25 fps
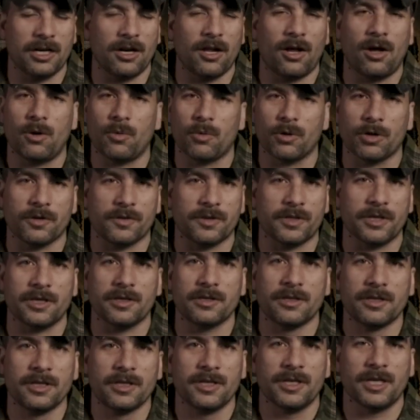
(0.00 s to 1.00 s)
it all worth it.
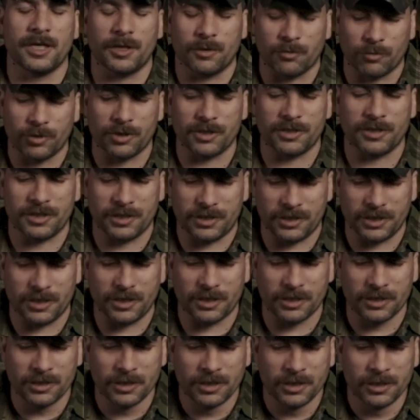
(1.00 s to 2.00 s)
It really
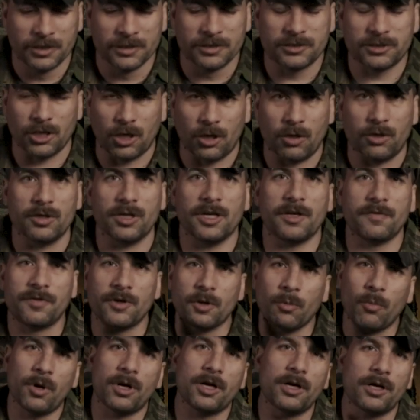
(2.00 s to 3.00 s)
did. So if
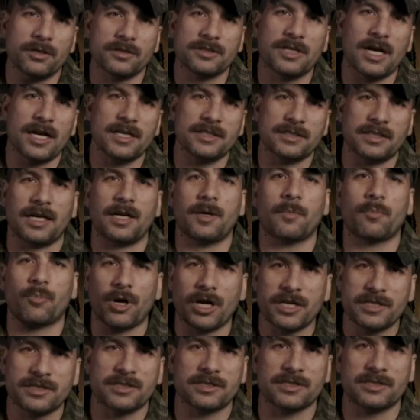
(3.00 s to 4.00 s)
you're one of those guys that
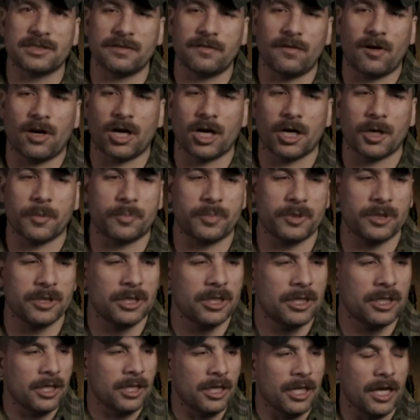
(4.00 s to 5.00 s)
embraces the LARP,
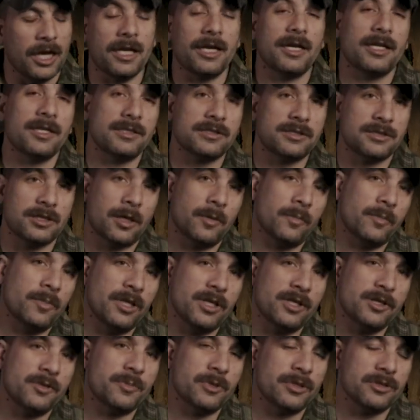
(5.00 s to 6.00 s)
and in some of
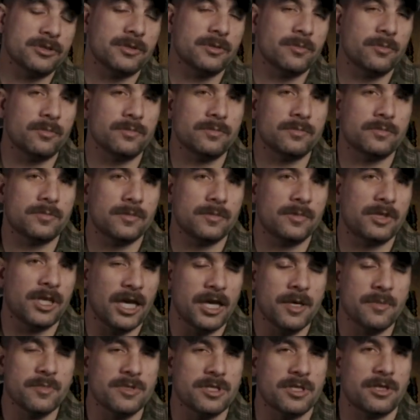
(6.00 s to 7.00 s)
these milsim
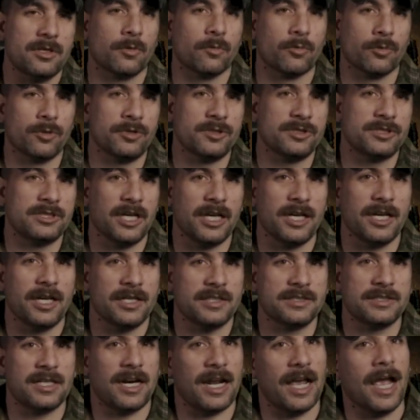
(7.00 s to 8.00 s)
games, the rule set
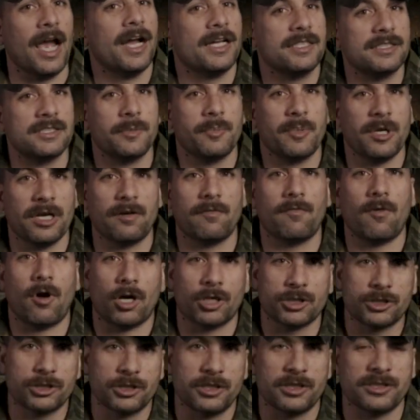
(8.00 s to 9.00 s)
is that it has to be a
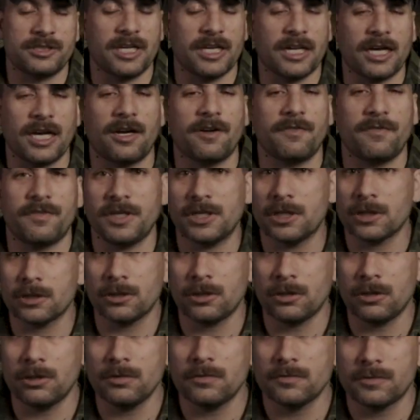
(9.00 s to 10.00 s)
launcher to take out a
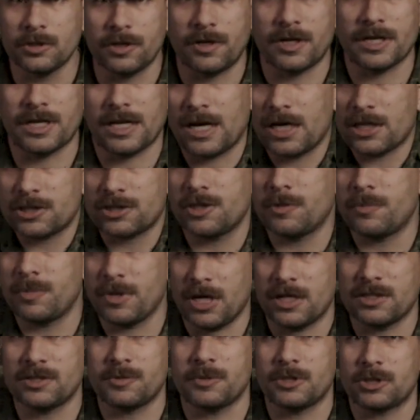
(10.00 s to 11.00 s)
vehicle. You know, like, it actually
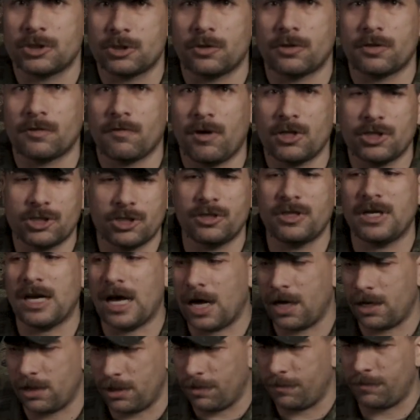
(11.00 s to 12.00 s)
has to be a shoulder launcher,
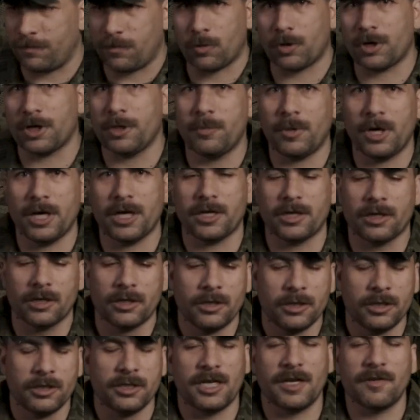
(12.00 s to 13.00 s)
not a 40 mic,
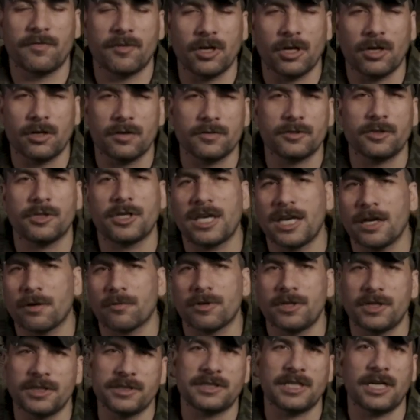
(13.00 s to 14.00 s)
even though you can't
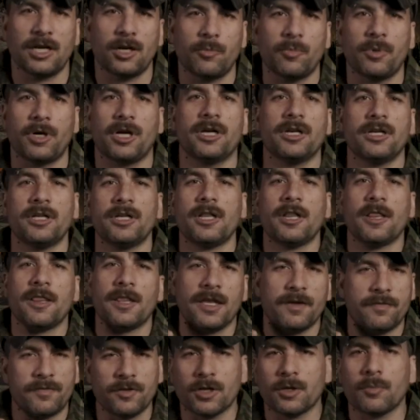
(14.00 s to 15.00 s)
really tell. But
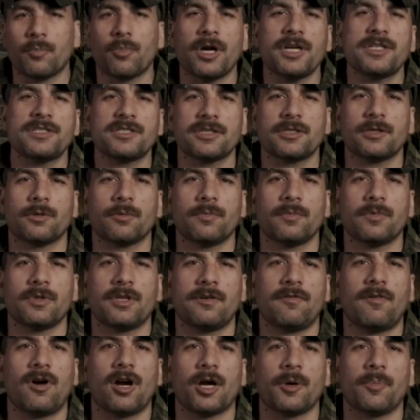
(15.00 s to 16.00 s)
if you're embracing the
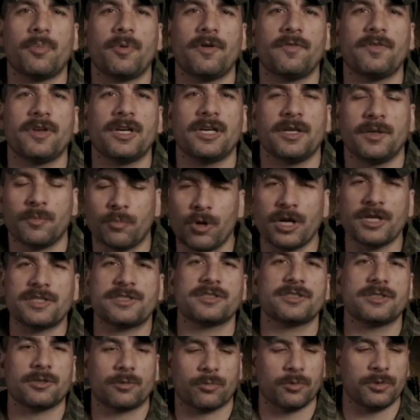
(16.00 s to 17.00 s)
LARP of it,
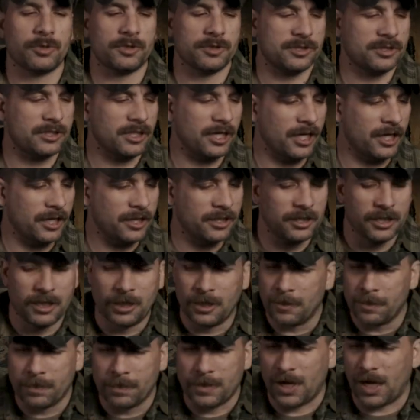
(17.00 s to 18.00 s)
embracing the rule set,
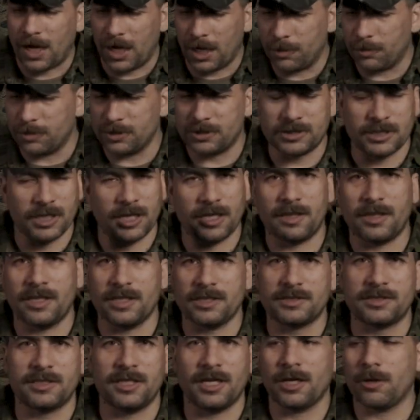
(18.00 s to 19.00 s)
I would say
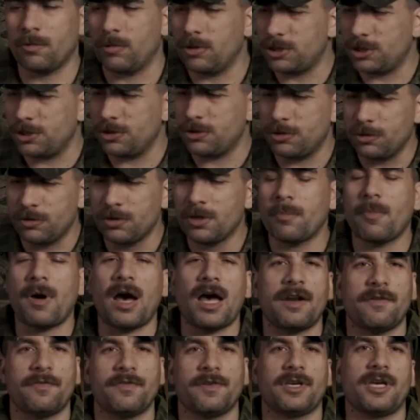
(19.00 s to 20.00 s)
this thing, once you do the
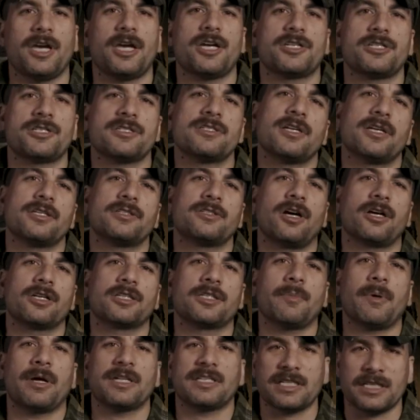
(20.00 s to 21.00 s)
modifications that I
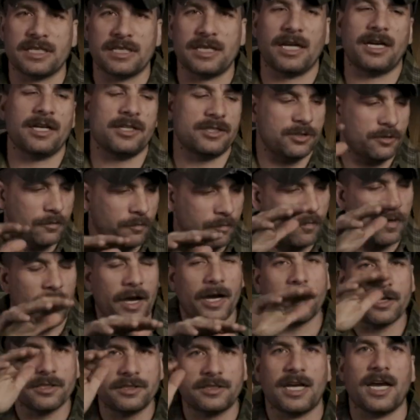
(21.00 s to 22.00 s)
talked about to get it to
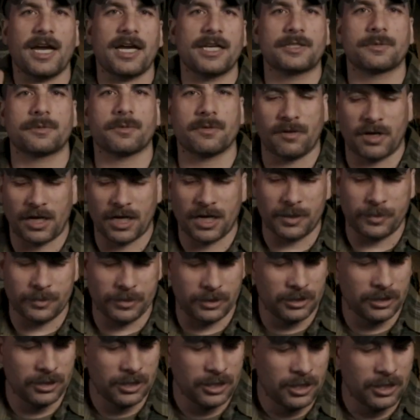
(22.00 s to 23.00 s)
fire tags
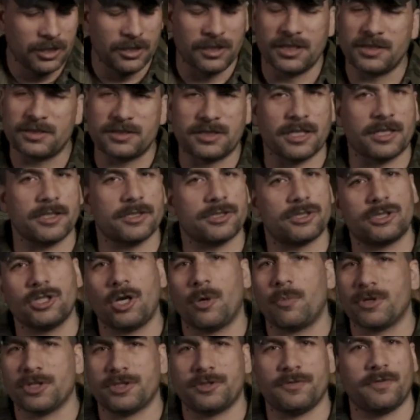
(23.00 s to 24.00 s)
reliable, this thing is
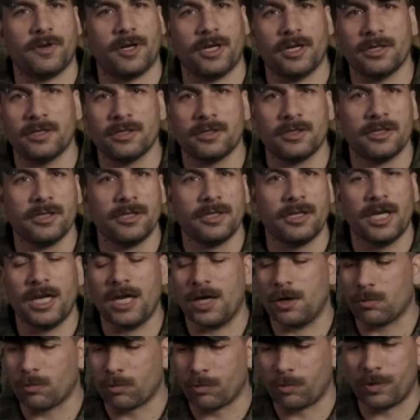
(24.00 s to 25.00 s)
so much fun.
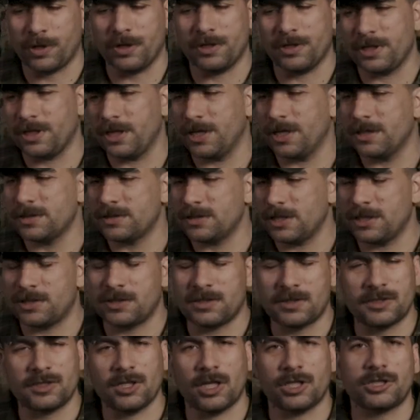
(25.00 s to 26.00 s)
It really is.
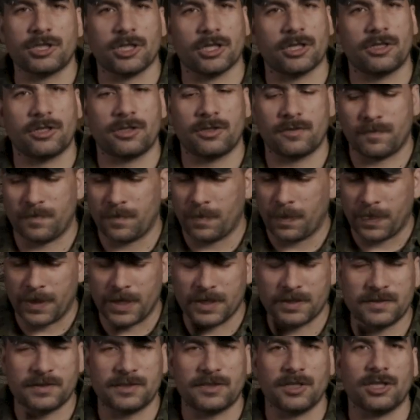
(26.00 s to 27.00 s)
It's such a,
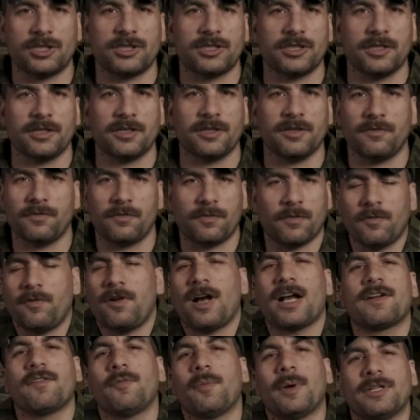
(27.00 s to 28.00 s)

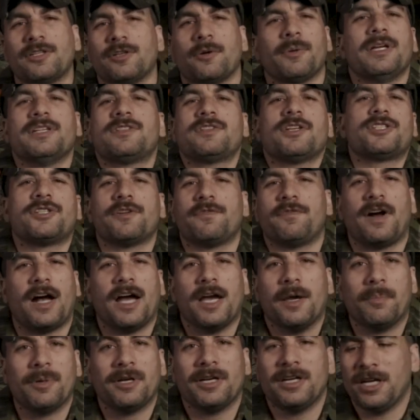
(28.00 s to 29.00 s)
lack of a better term, it's such a
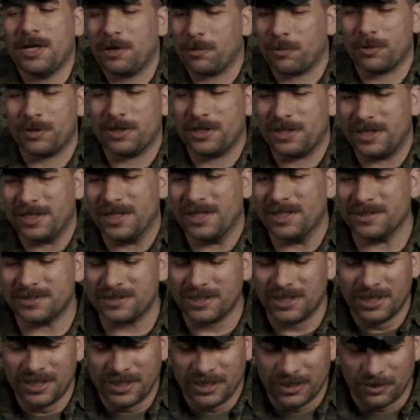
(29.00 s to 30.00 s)
vibe. It really is.
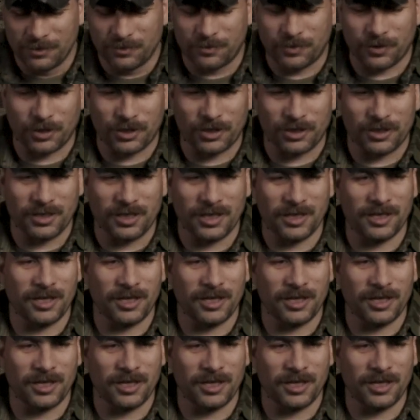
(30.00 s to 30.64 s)
For,